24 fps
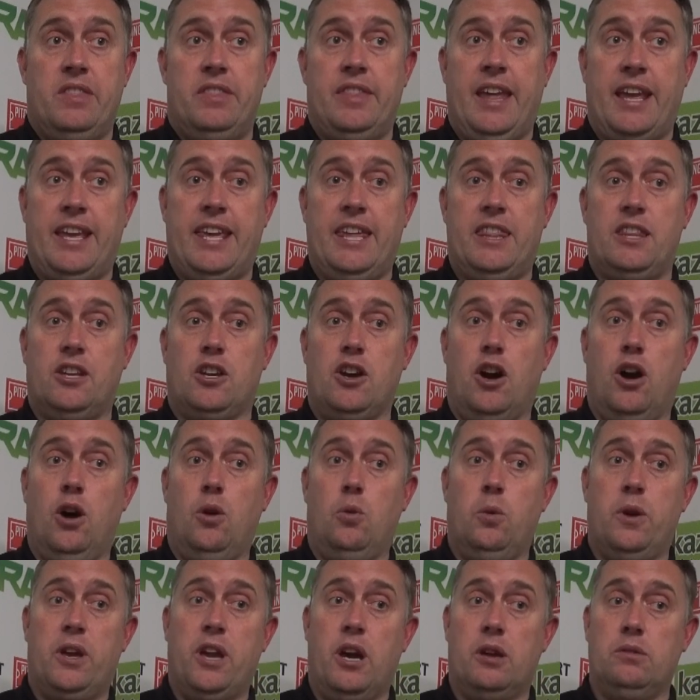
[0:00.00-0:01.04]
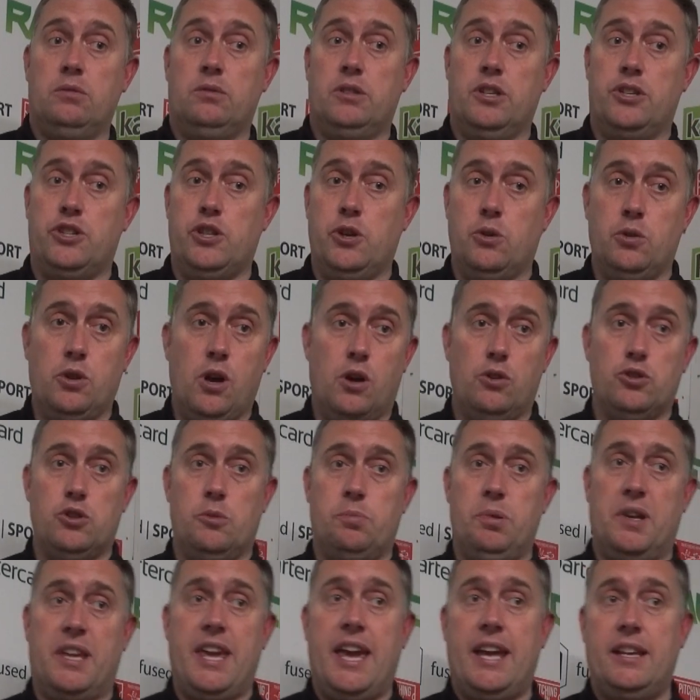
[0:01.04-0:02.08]
they get the goal, we go the 2 goals
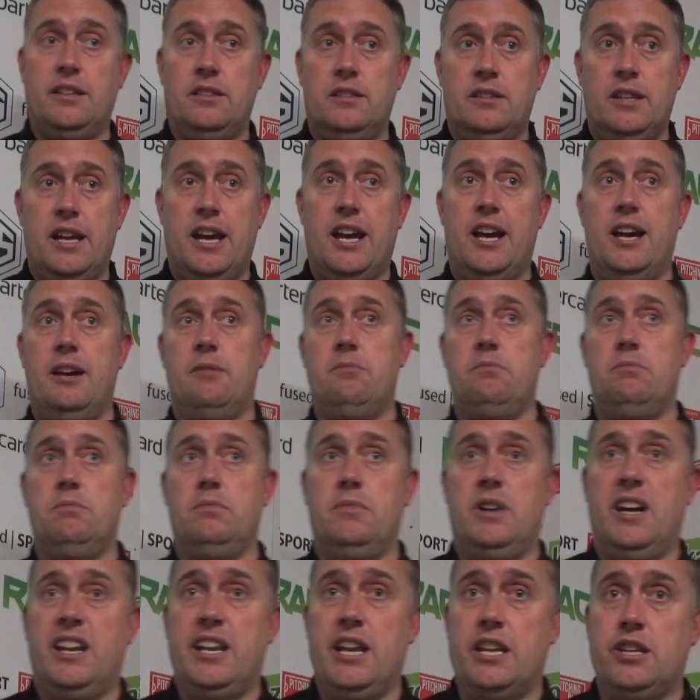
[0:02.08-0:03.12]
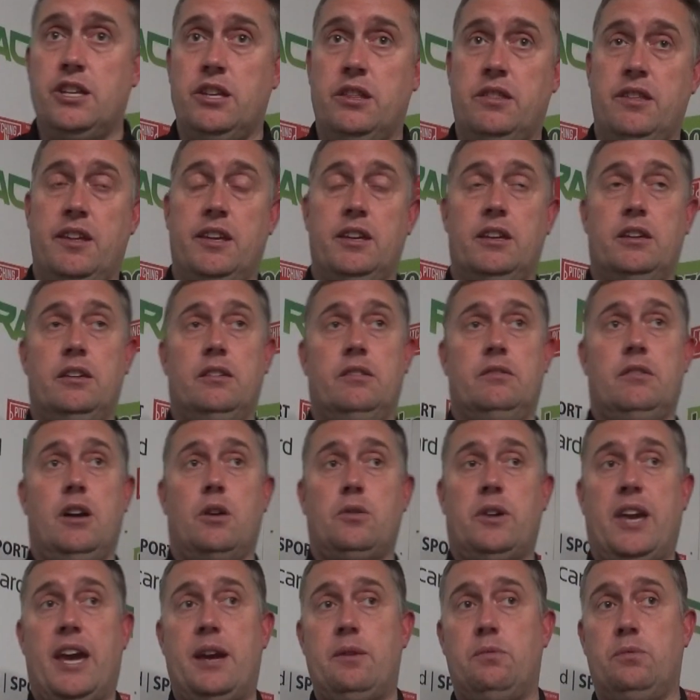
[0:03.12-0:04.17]
up again, and then you think,
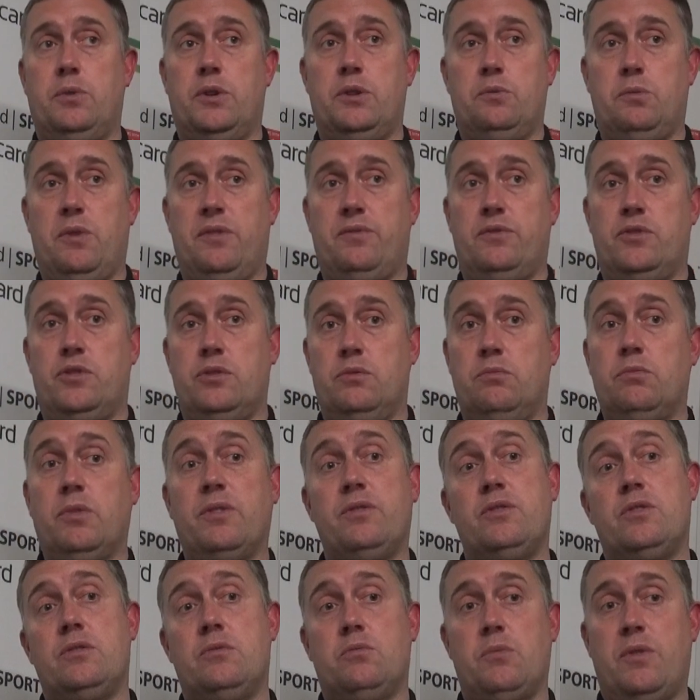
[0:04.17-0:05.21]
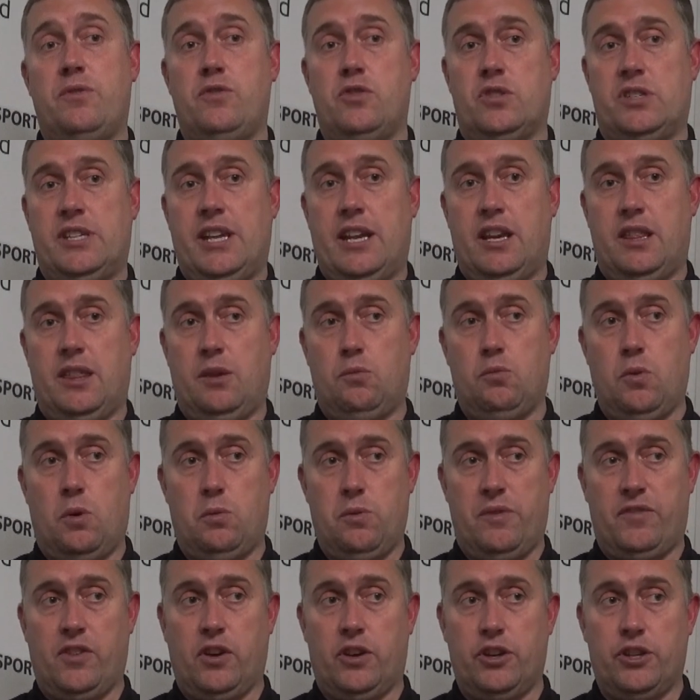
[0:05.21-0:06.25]
okay, we've just said, I think
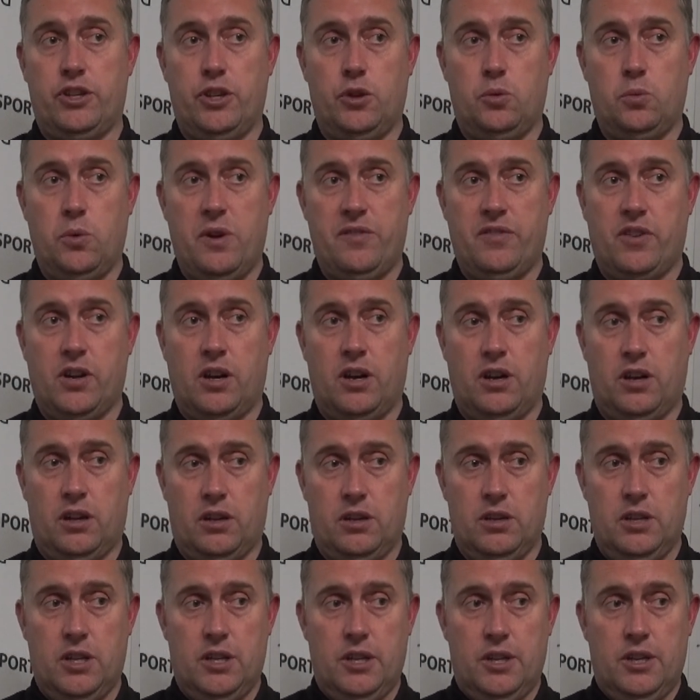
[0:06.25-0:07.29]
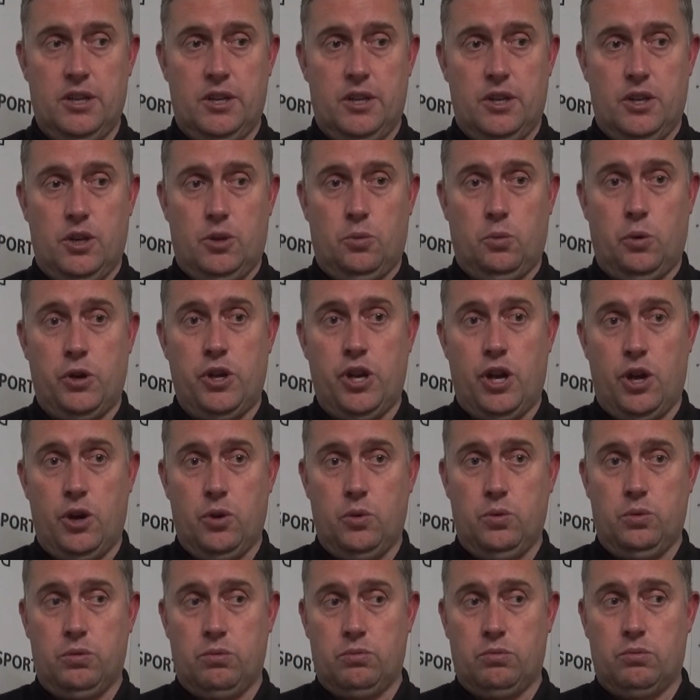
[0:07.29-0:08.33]
what we've got to do, we
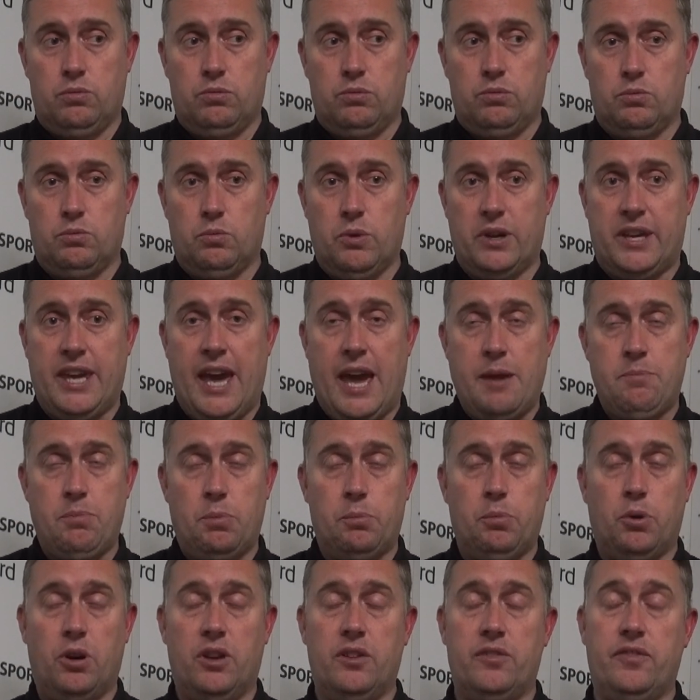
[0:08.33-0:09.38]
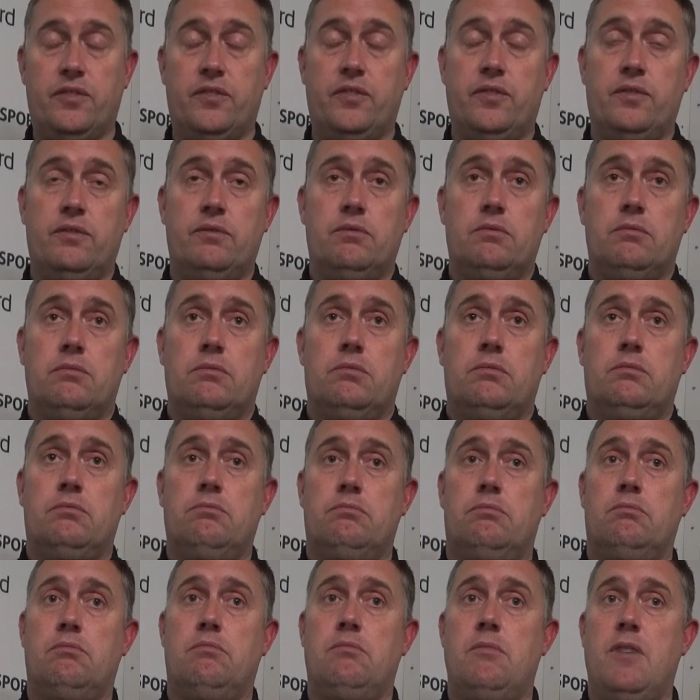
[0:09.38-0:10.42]
know we're capable
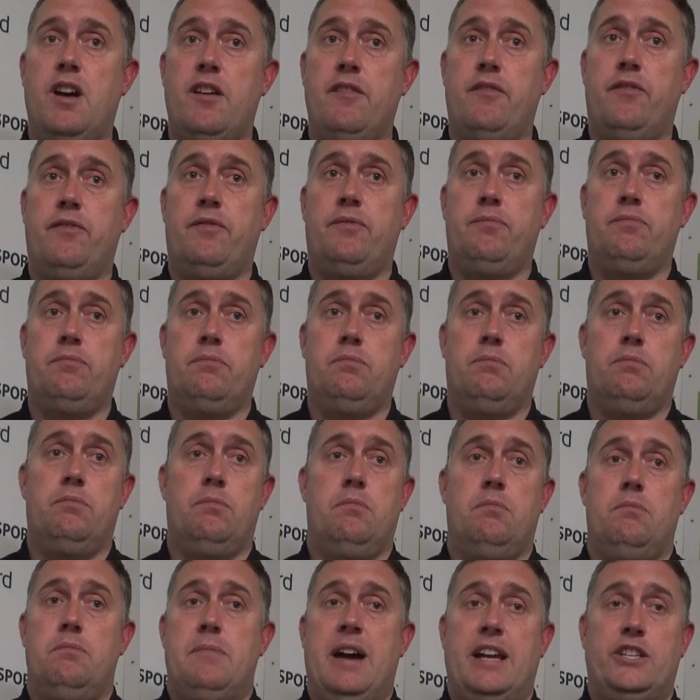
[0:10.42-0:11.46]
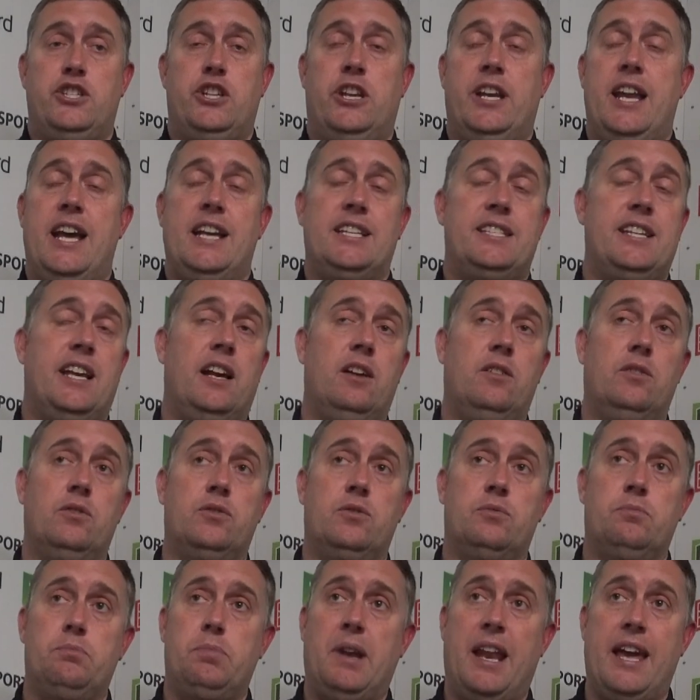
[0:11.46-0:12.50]
of matching
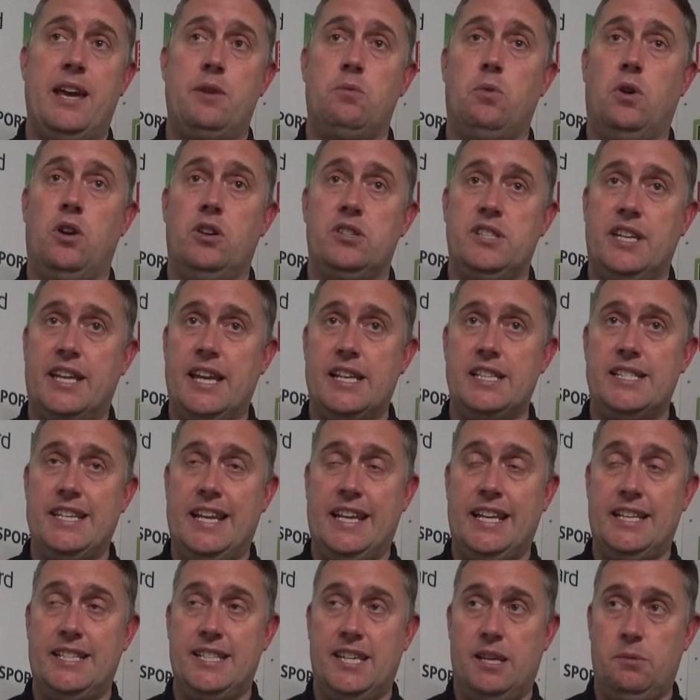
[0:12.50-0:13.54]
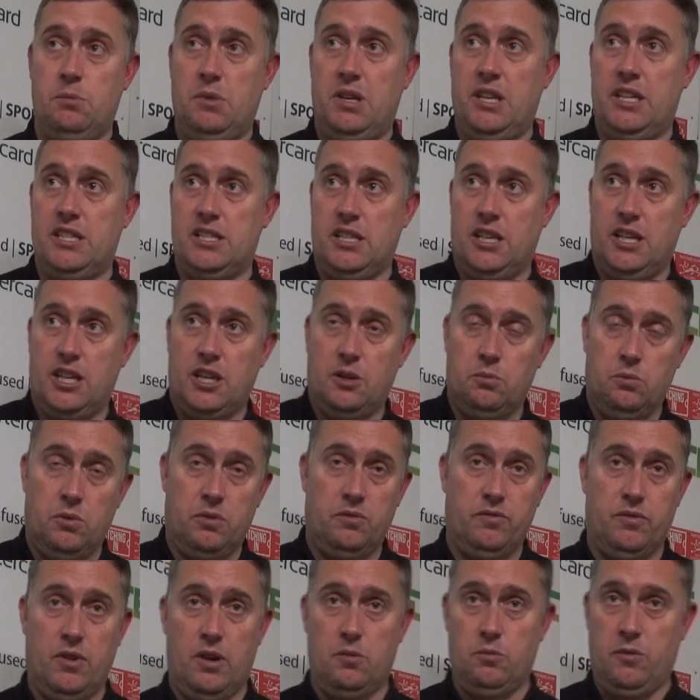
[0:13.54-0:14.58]
ourselves play-wise against any team in this league, and
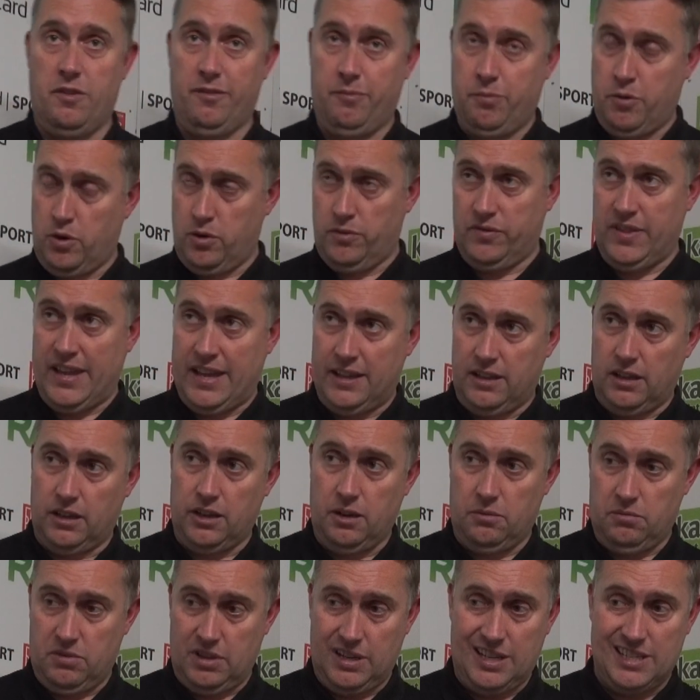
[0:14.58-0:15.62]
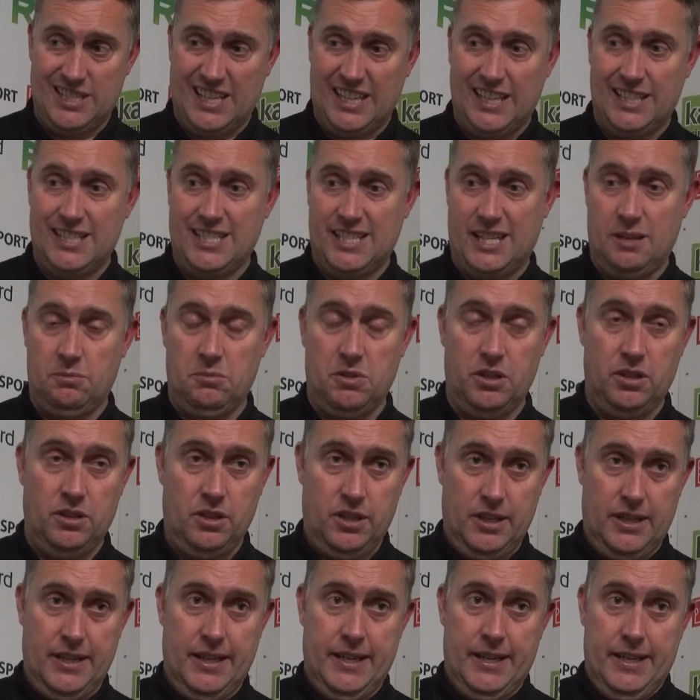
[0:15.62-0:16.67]
we've proved that. I don't think there's any team
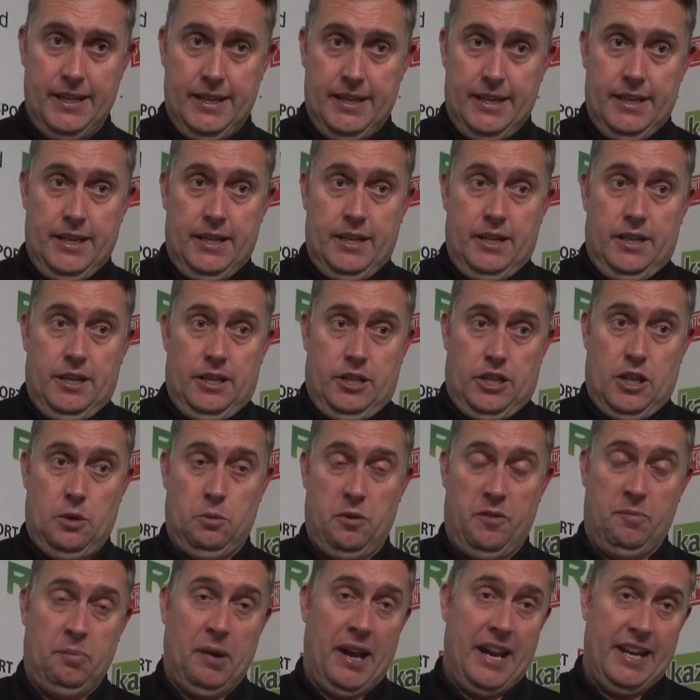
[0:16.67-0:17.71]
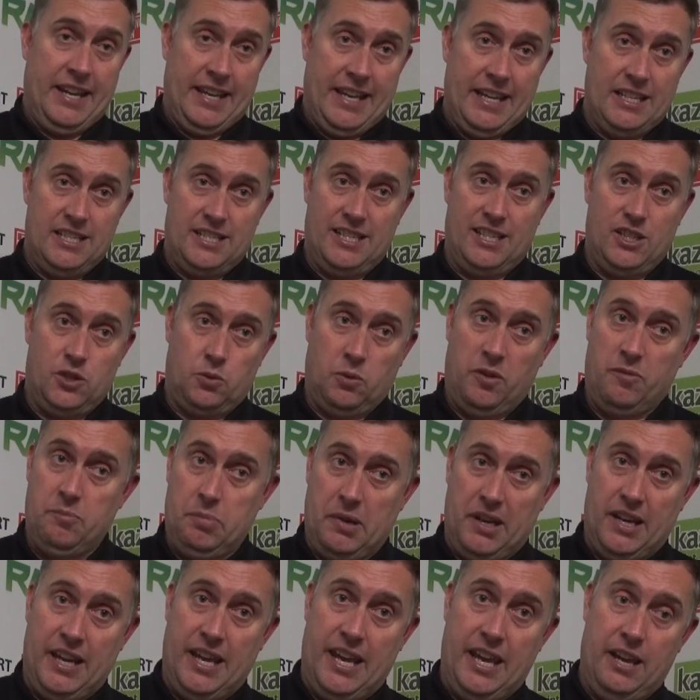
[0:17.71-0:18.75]
that we've played against since
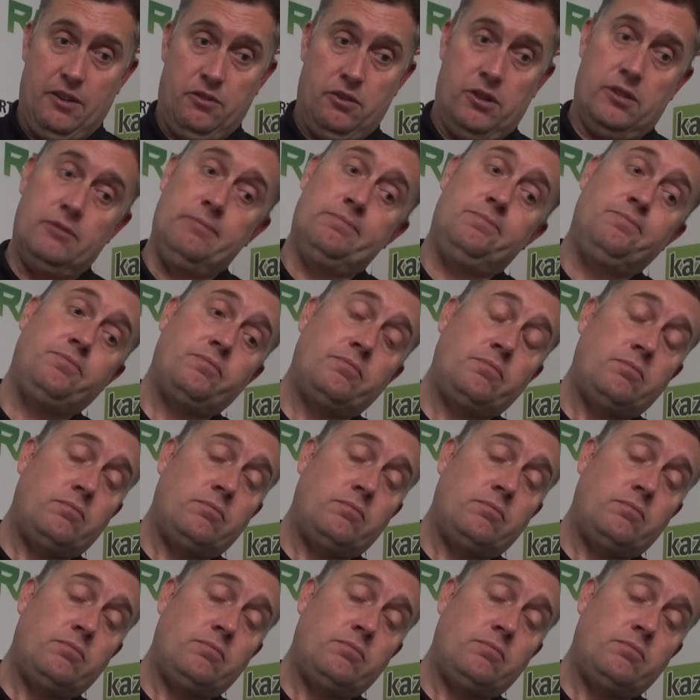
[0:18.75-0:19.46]
we've been here, and